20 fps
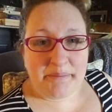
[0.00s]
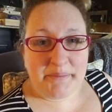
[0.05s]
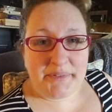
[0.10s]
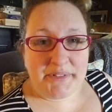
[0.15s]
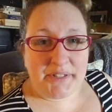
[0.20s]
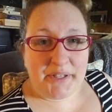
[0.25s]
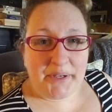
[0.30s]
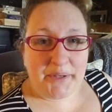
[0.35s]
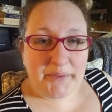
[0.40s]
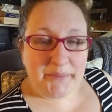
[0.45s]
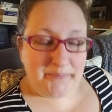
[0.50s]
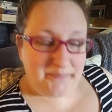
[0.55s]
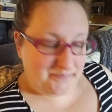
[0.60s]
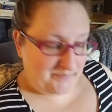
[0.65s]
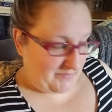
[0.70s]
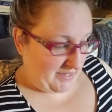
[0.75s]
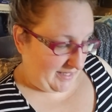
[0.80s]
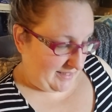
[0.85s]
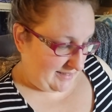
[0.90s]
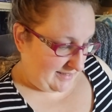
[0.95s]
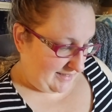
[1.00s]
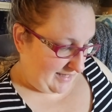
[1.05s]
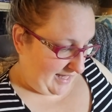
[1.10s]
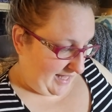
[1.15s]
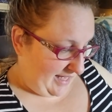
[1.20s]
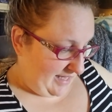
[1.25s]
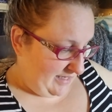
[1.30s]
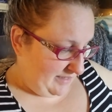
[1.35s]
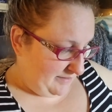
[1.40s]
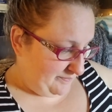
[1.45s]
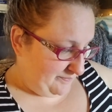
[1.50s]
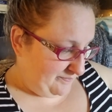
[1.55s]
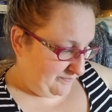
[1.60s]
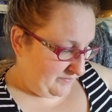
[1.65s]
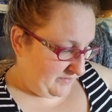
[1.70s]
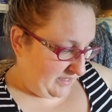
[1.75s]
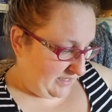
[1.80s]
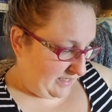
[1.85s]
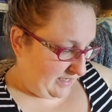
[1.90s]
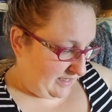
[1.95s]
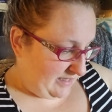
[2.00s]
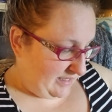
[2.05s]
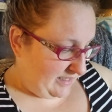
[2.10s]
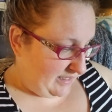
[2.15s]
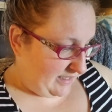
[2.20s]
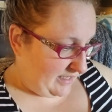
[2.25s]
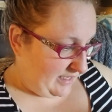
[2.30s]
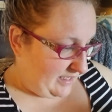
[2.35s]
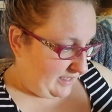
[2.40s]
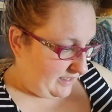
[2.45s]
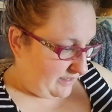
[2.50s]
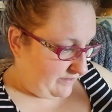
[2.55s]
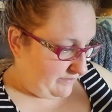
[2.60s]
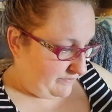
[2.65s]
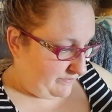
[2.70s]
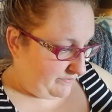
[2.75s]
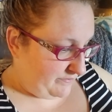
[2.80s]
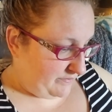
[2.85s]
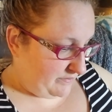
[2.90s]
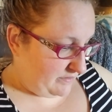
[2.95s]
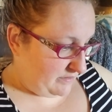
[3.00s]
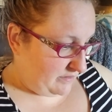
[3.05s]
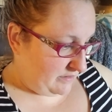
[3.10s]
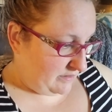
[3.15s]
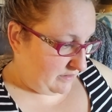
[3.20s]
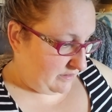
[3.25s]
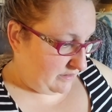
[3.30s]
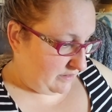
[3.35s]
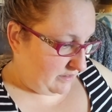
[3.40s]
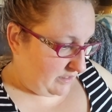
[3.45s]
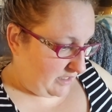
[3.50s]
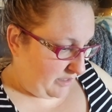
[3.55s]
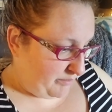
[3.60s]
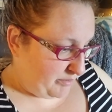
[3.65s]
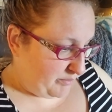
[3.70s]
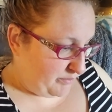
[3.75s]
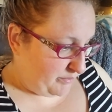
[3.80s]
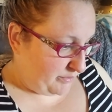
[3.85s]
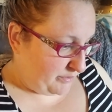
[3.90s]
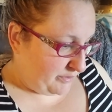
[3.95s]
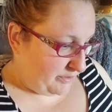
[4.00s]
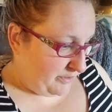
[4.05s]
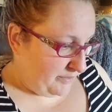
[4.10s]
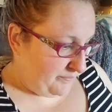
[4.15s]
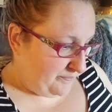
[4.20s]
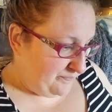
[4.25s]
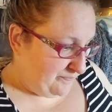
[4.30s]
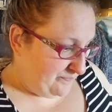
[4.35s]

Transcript: So that's that. And I think I have a couple more.